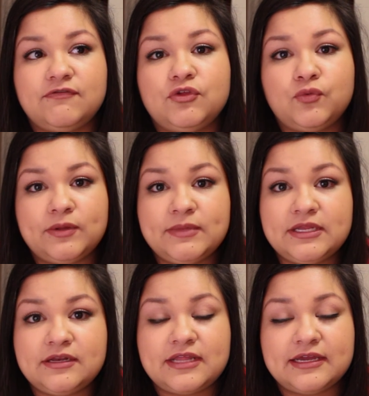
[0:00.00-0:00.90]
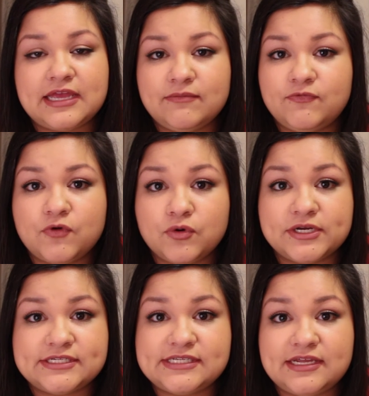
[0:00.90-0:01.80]
the women that came
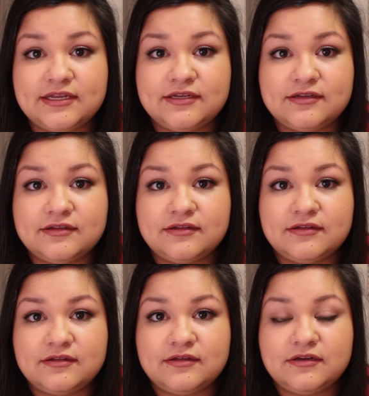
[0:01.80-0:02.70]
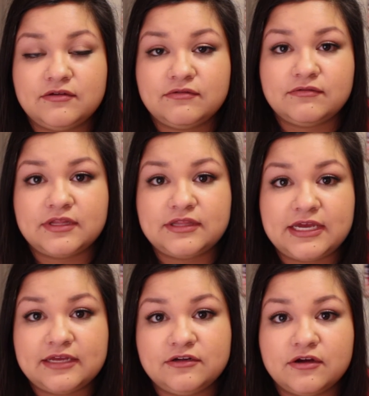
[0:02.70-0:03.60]
forward and said, you know, that
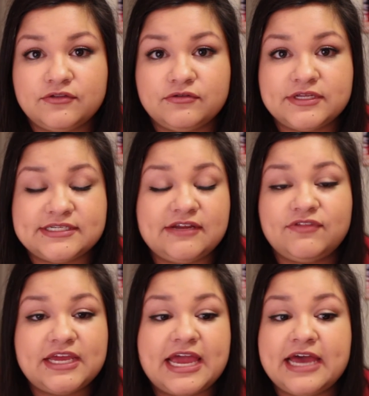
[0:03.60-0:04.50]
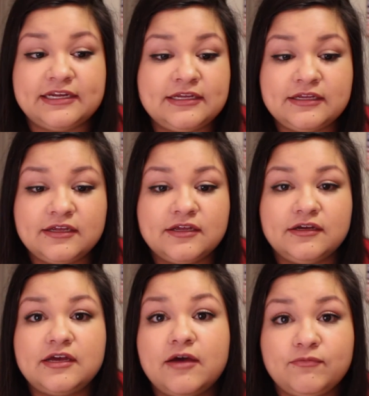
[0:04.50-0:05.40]
they had gone through this, if they hadn't
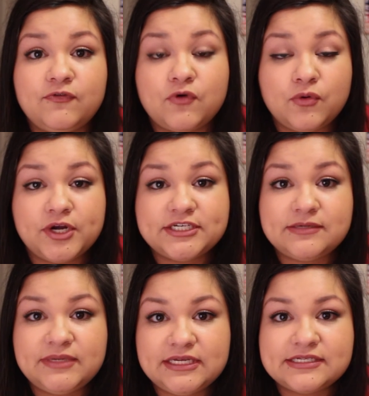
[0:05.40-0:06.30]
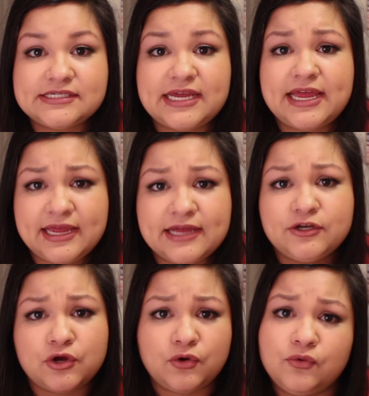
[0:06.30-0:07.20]
come forward to me and say, hey, I
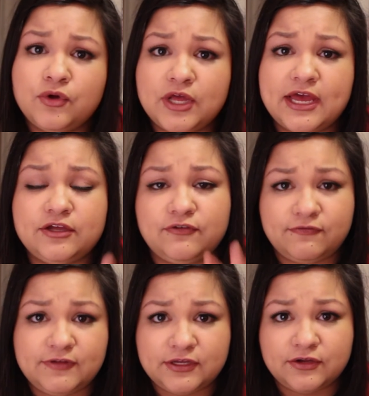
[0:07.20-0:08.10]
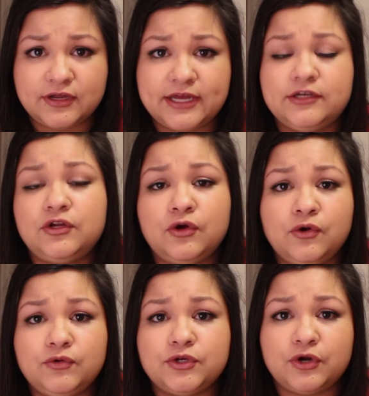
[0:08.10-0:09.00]
know how you feel, I
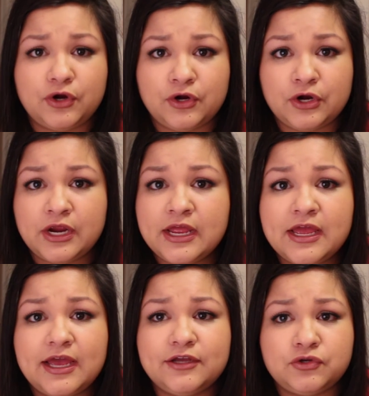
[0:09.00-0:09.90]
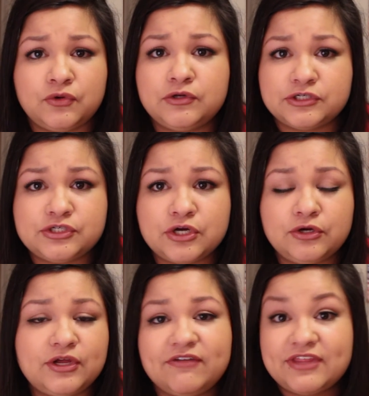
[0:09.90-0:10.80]
know you're hurt, I know your
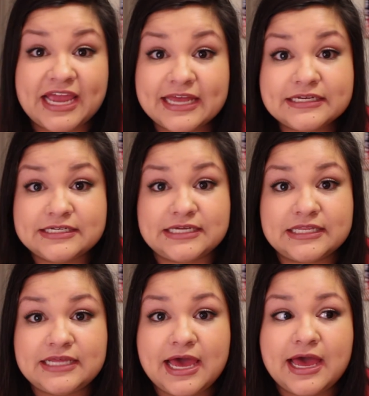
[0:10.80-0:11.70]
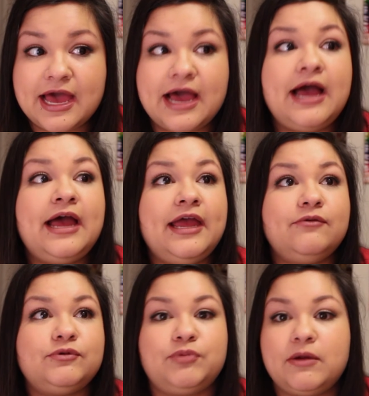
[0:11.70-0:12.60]
struggle, if they hadn't have done that,
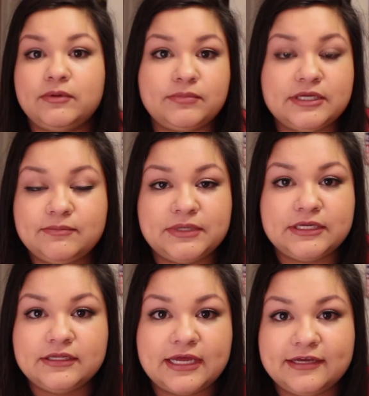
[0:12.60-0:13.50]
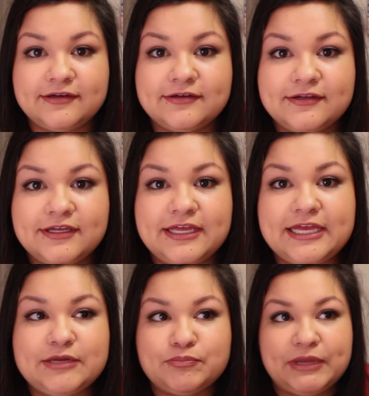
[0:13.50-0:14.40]
I would probably be like
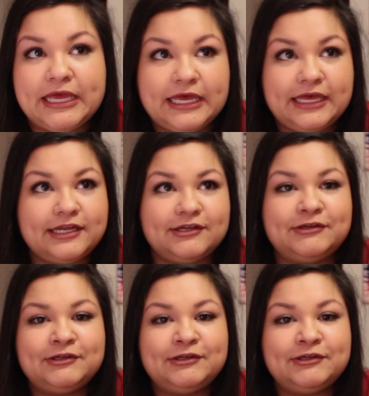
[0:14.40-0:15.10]
in bed,